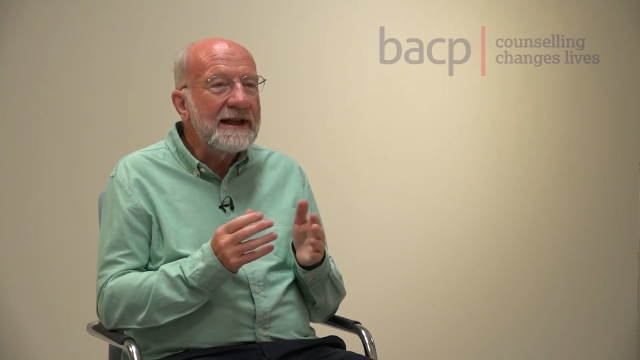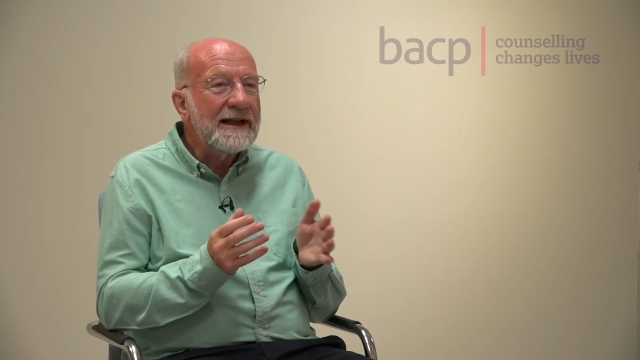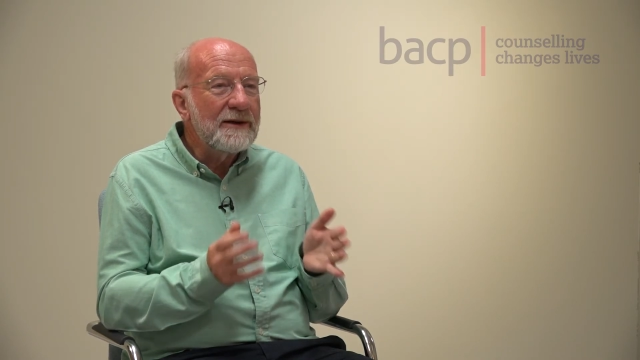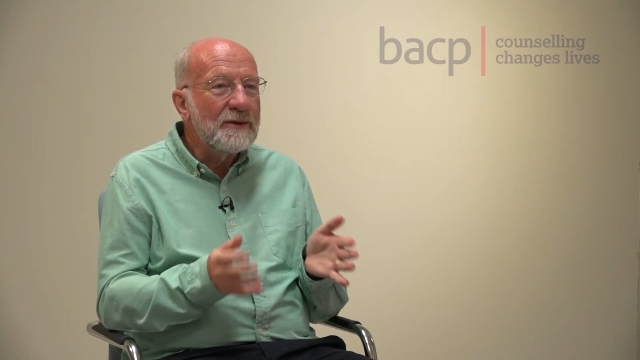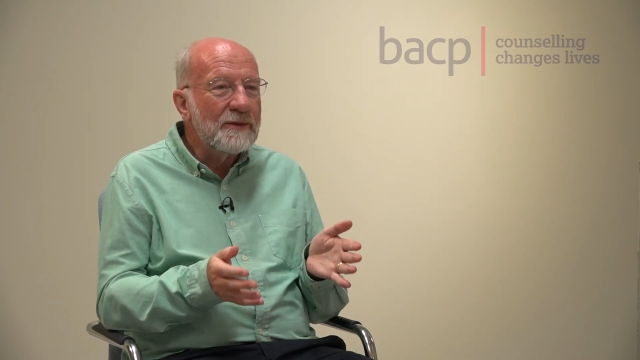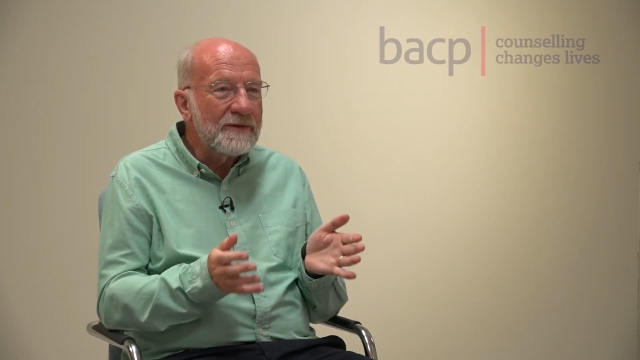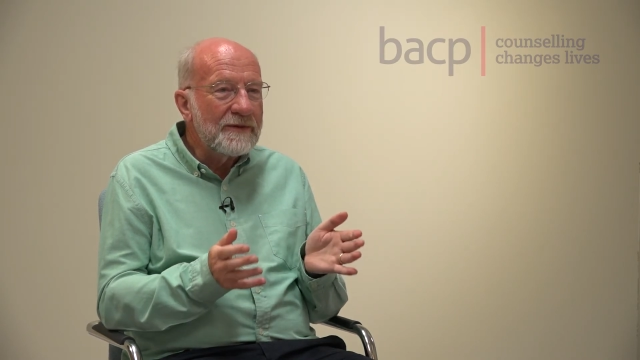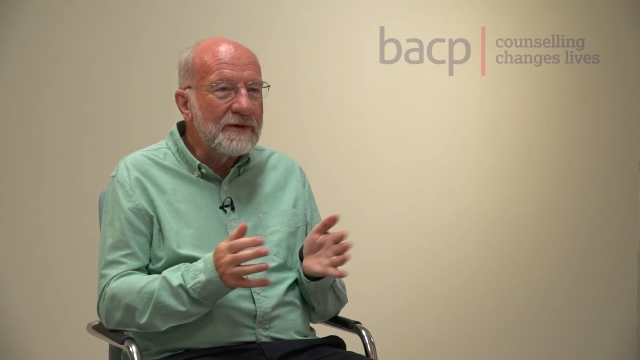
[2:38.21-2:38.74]

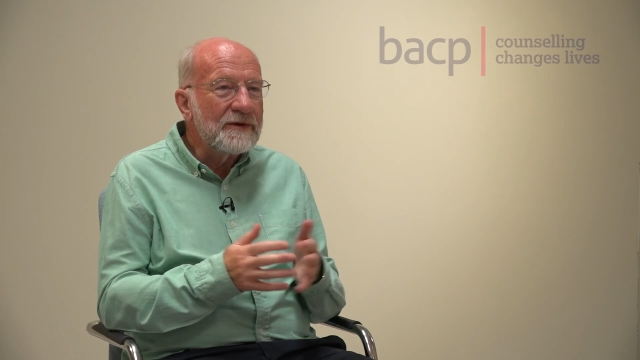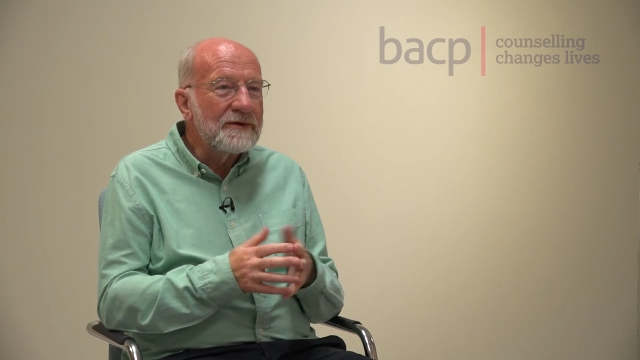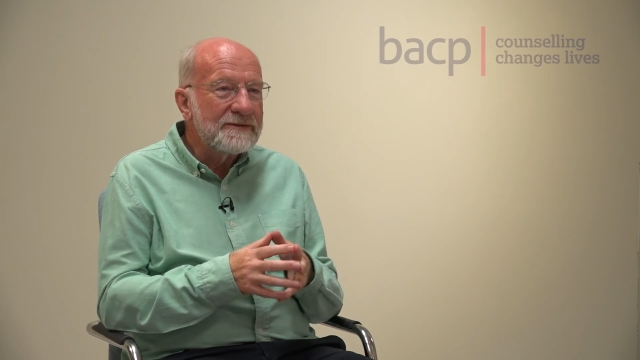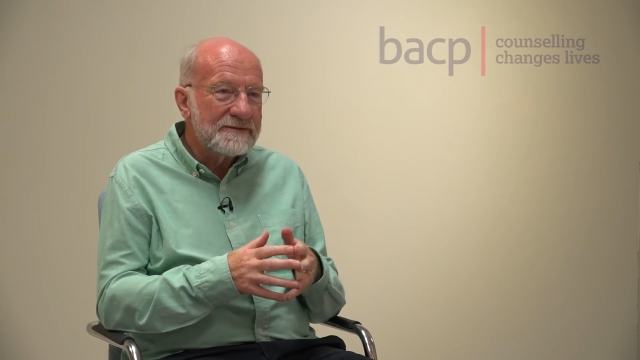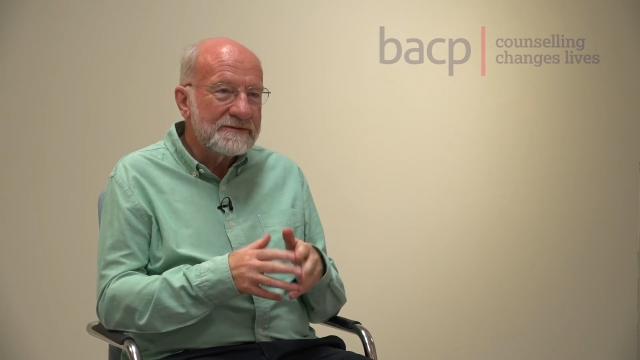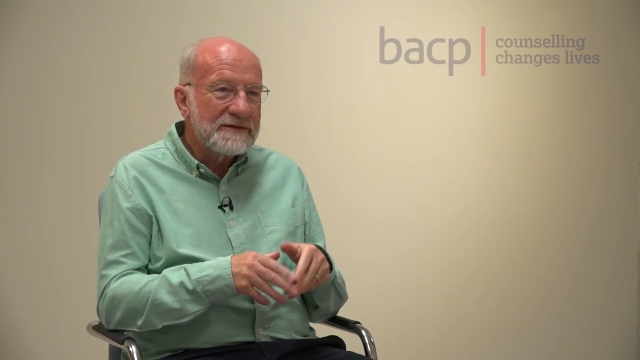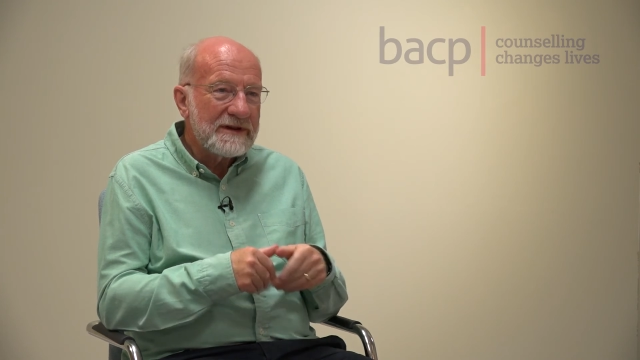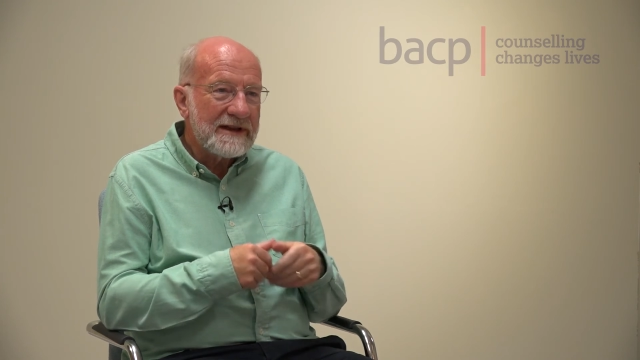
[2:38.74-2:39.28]
helpful
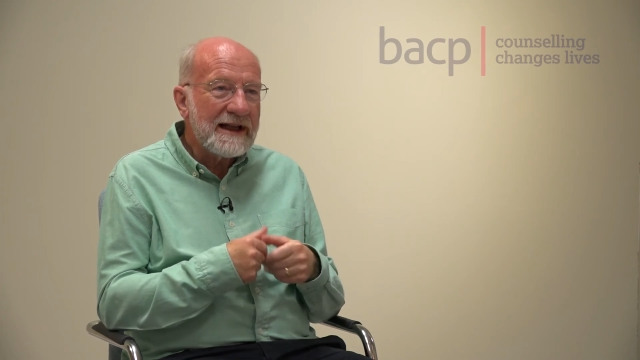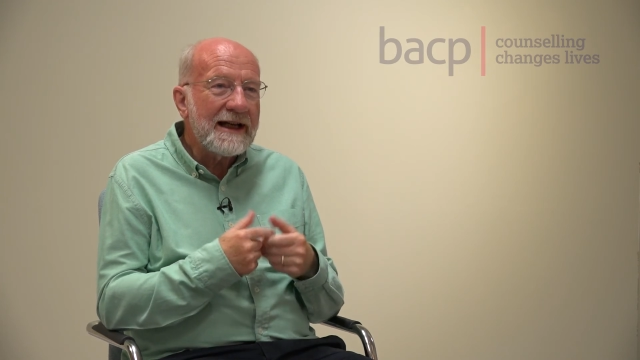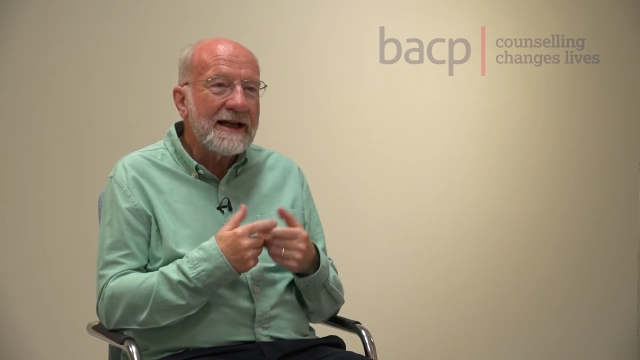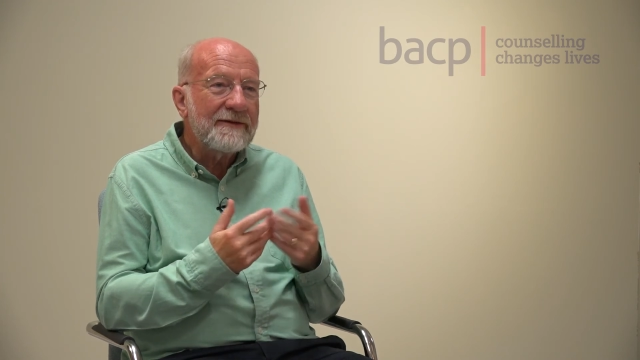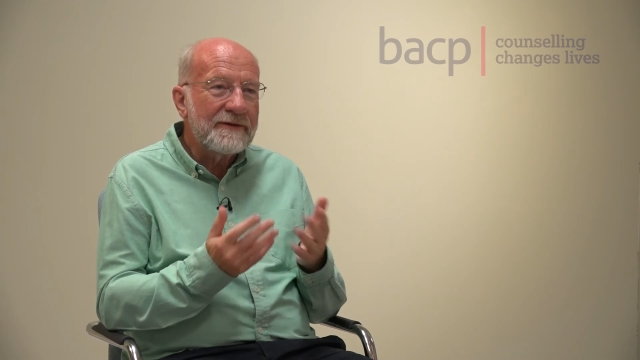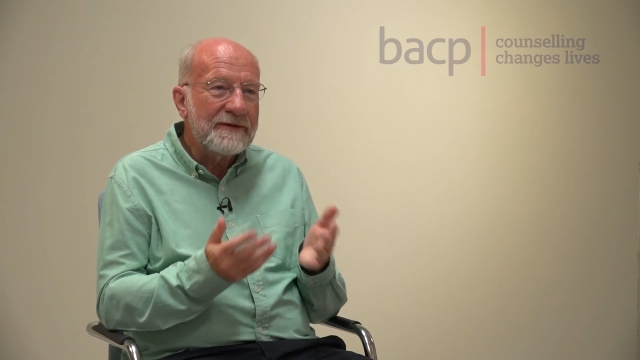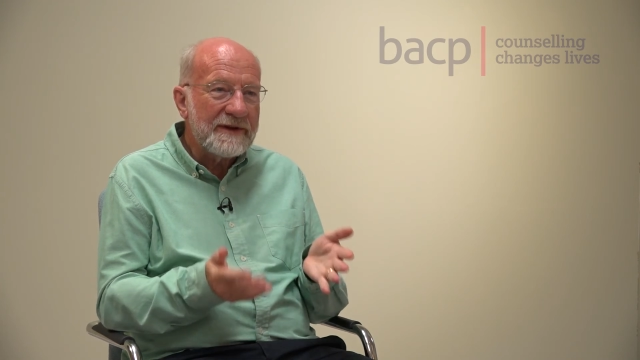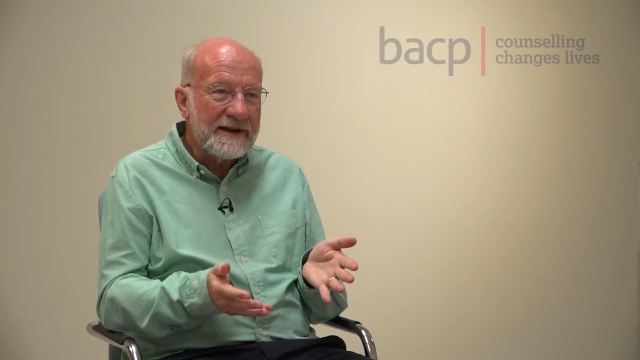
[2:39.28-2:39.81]
to
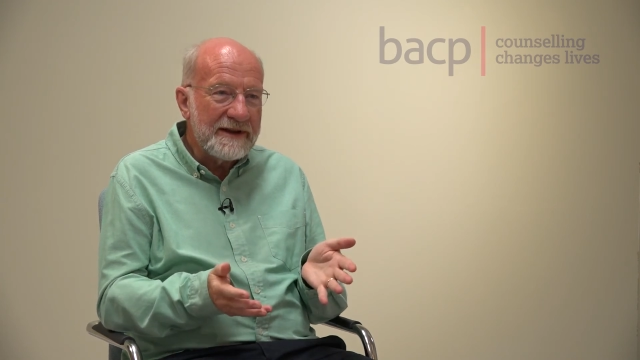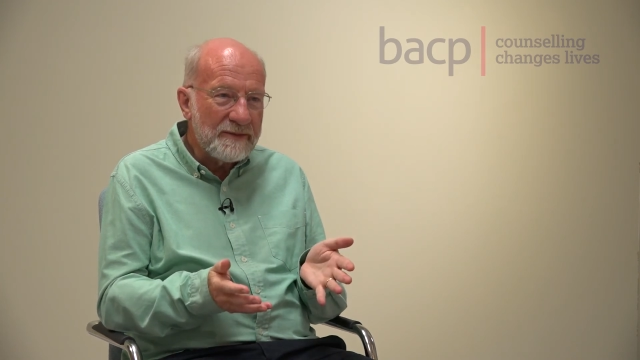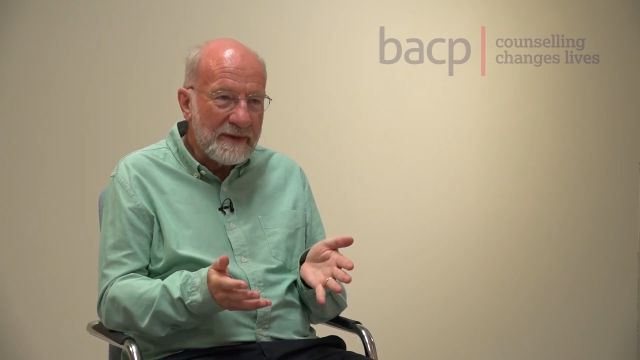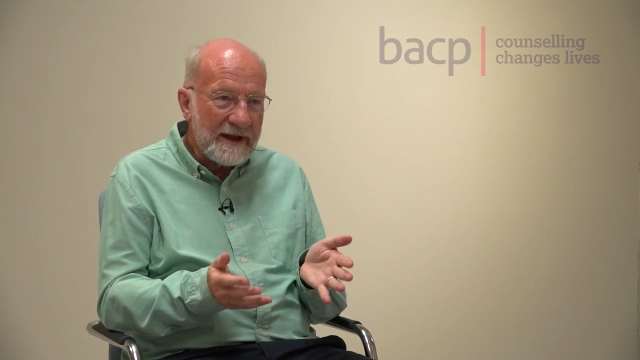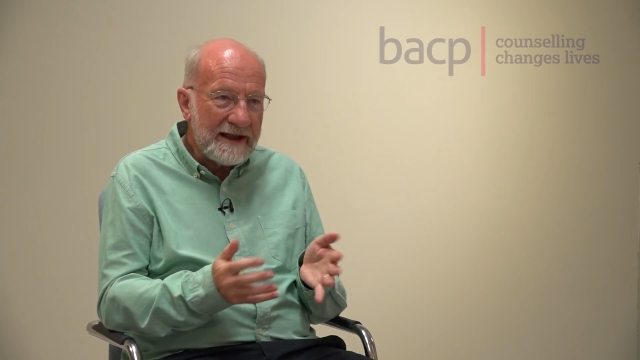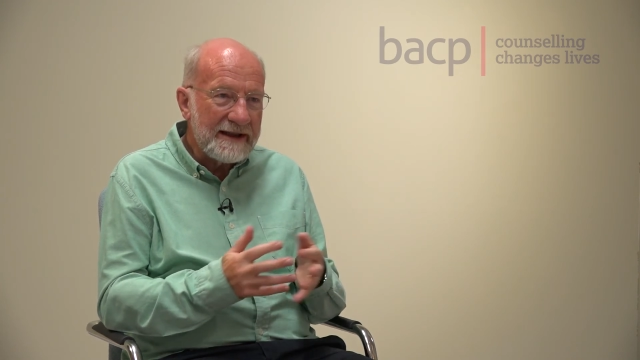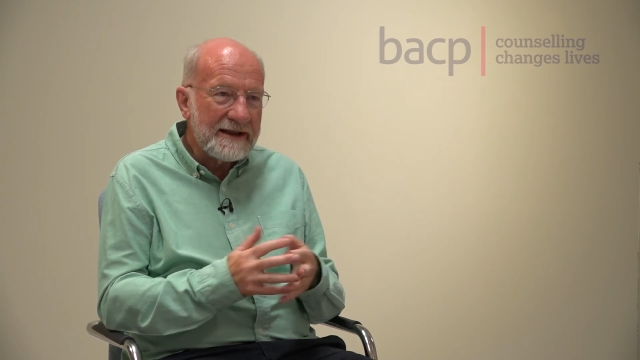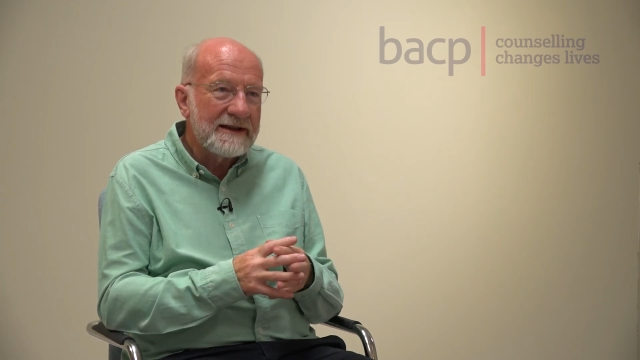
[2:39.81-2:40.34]
have
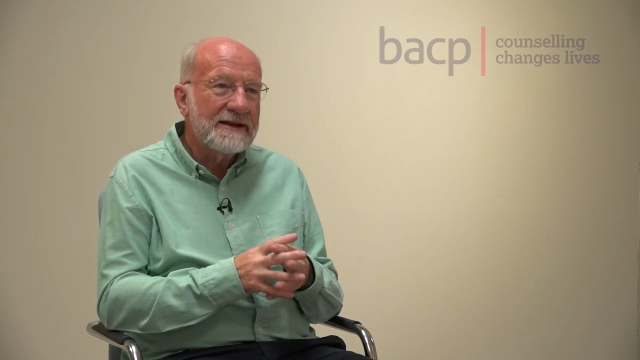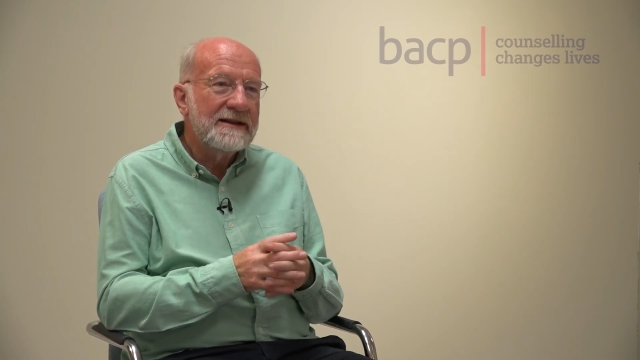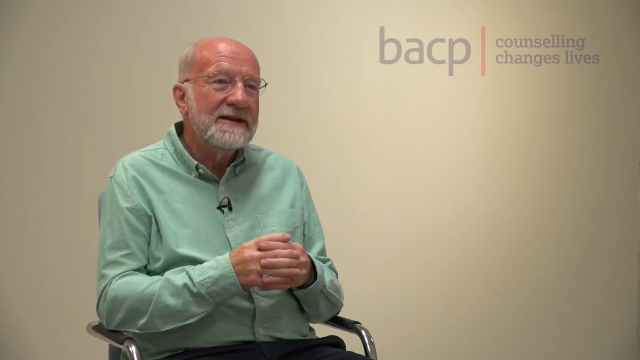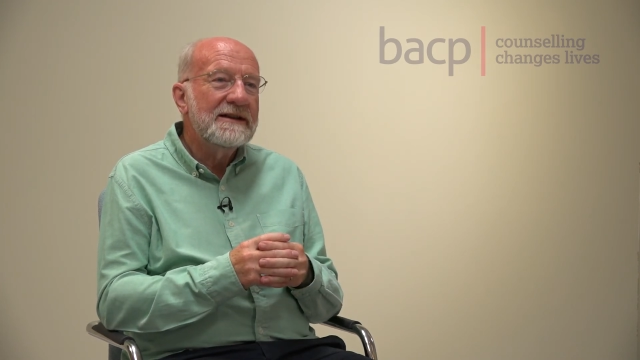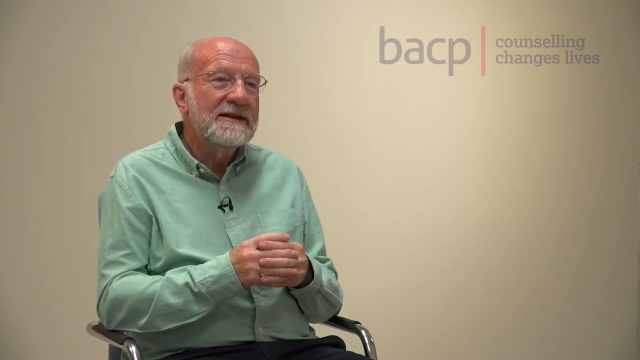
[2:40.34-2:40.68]
feedback